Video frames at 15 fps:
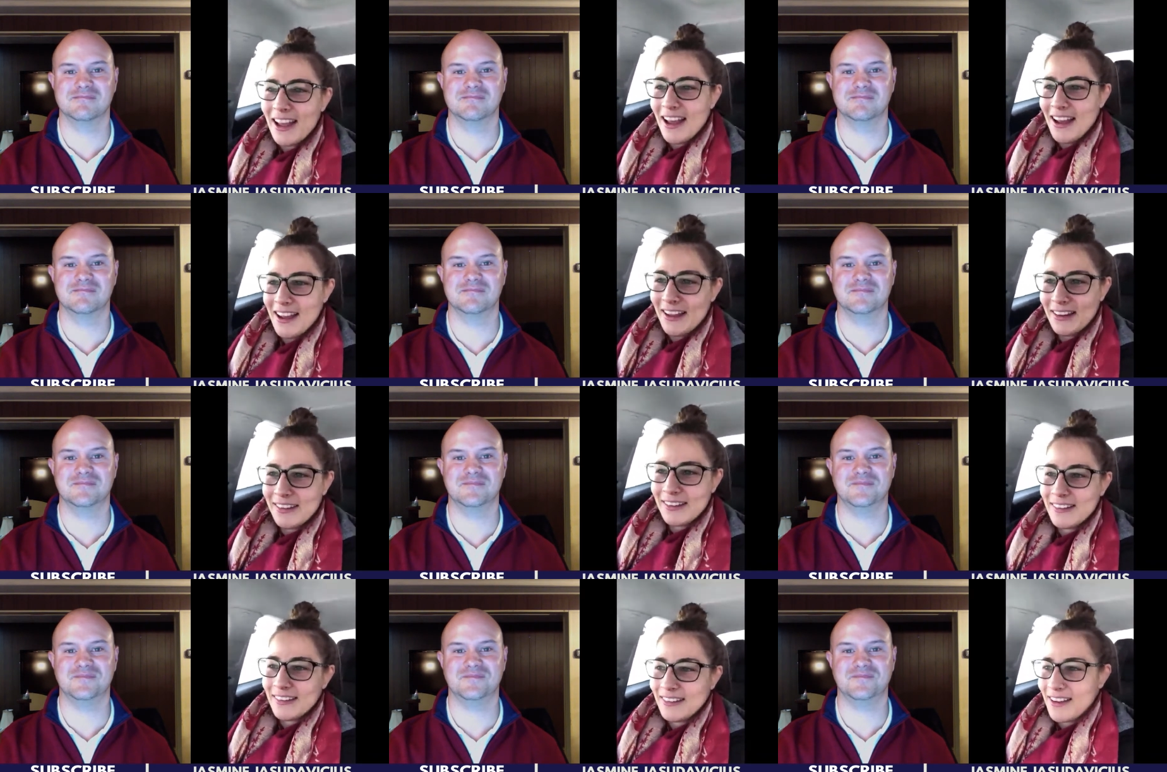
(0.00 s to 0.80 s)
Speaker 1: And
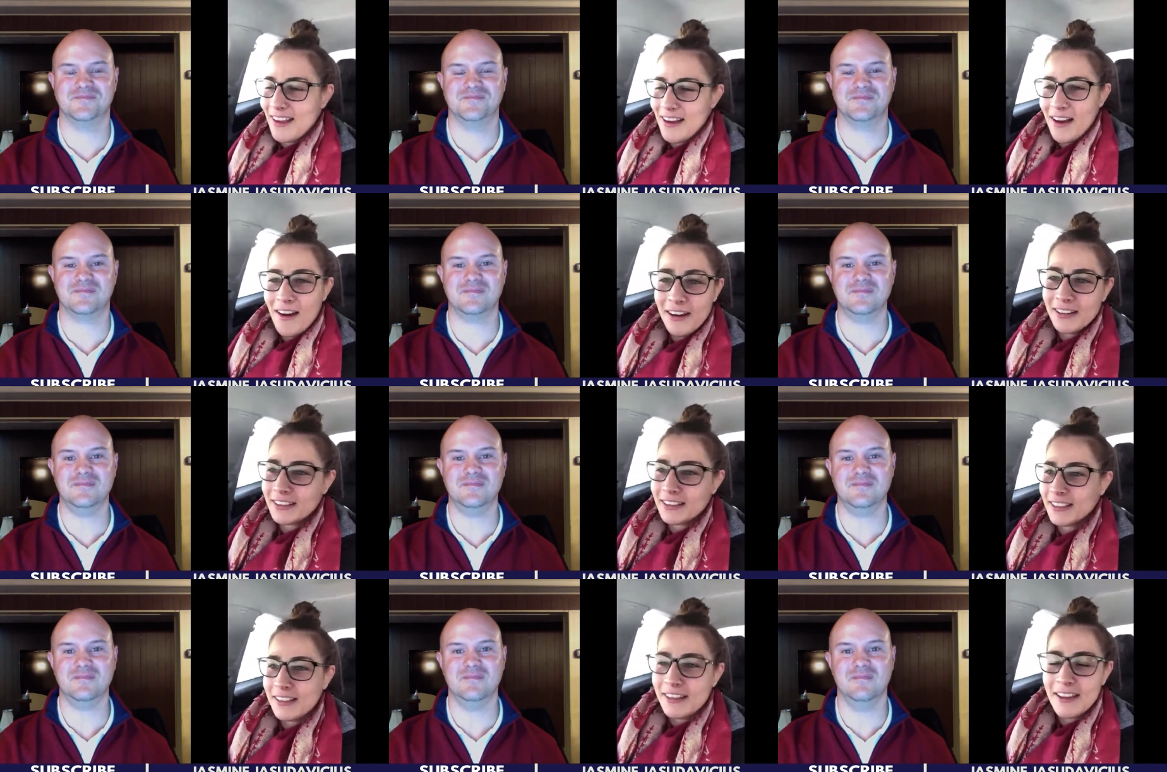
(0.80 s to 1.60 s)

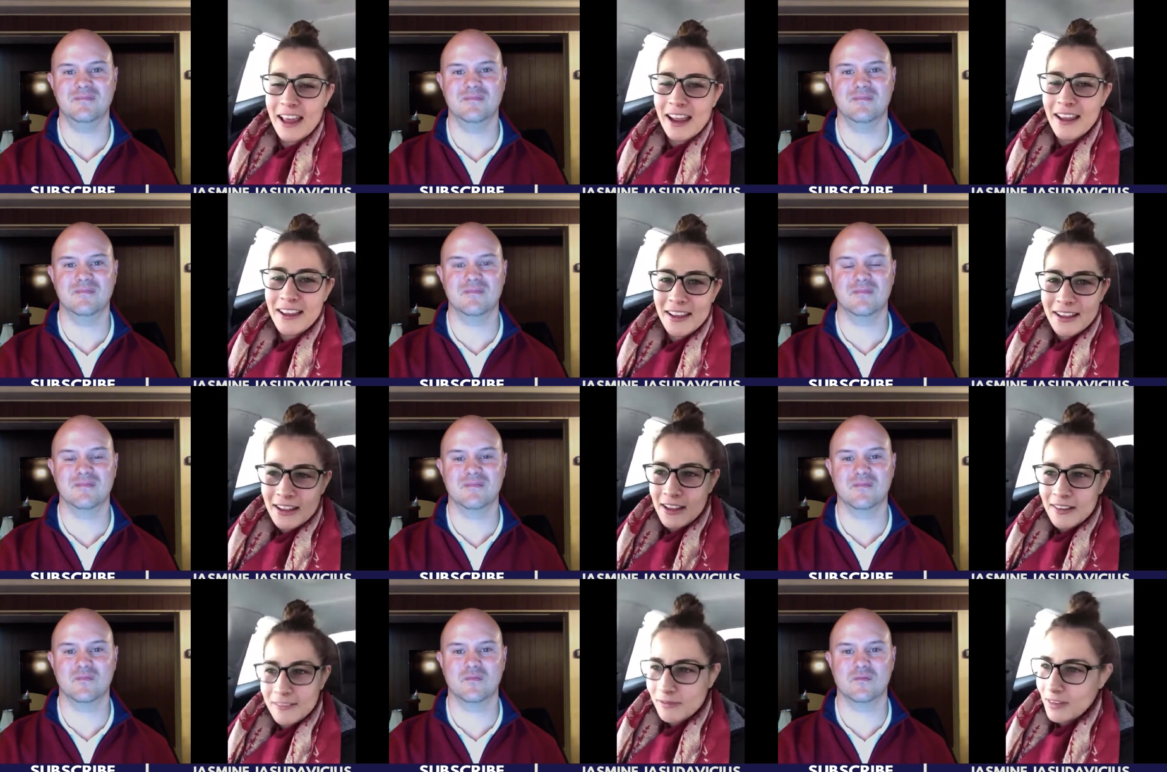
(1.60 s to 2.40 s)
honestly, like
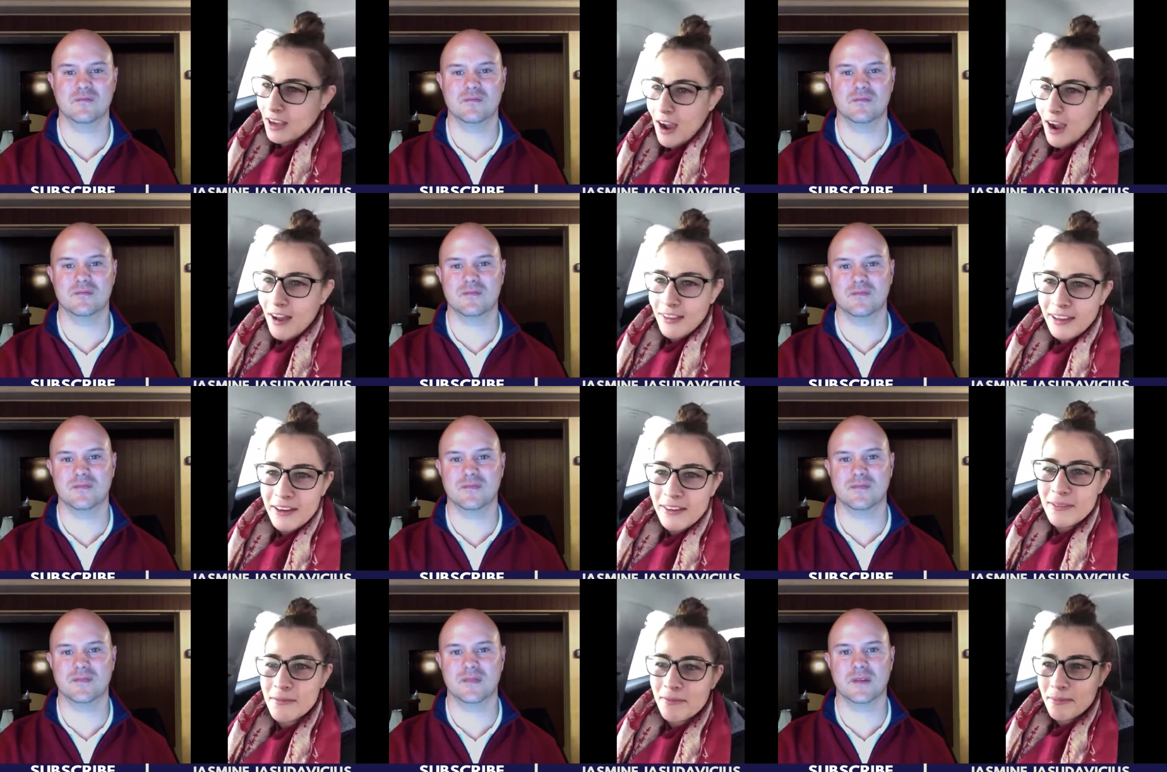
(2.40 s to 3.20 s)

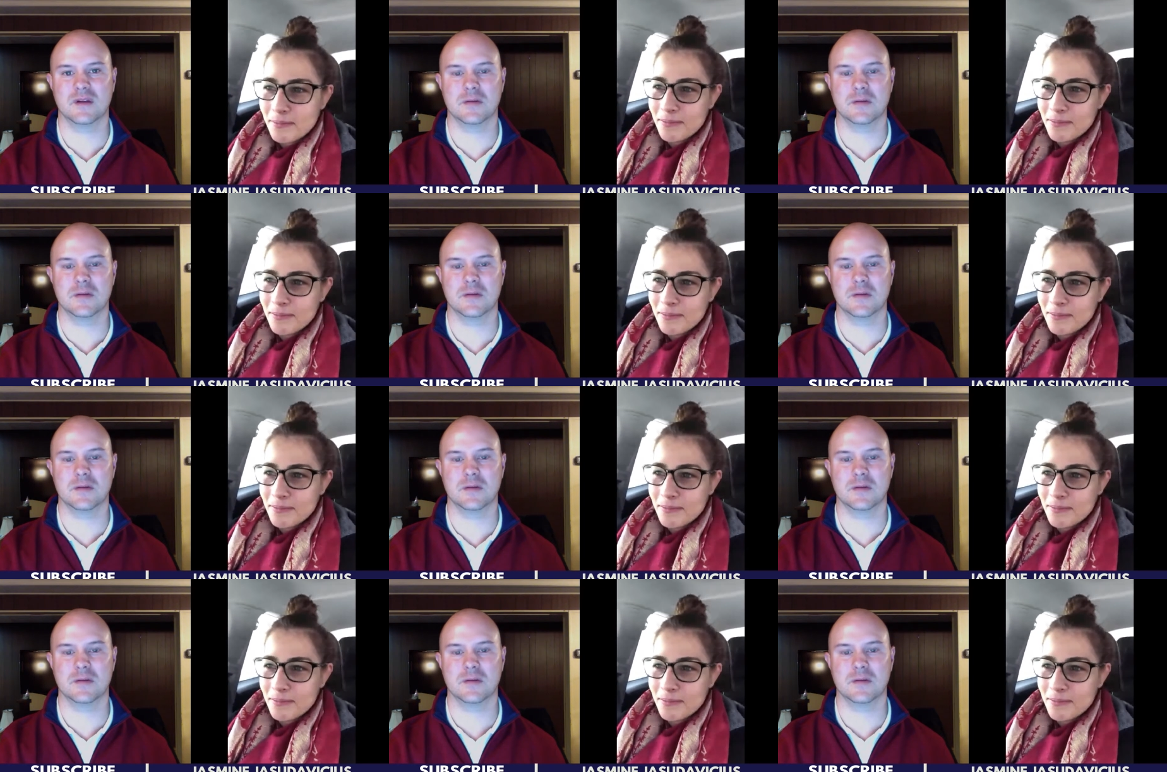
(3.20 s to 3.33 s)
Kylie,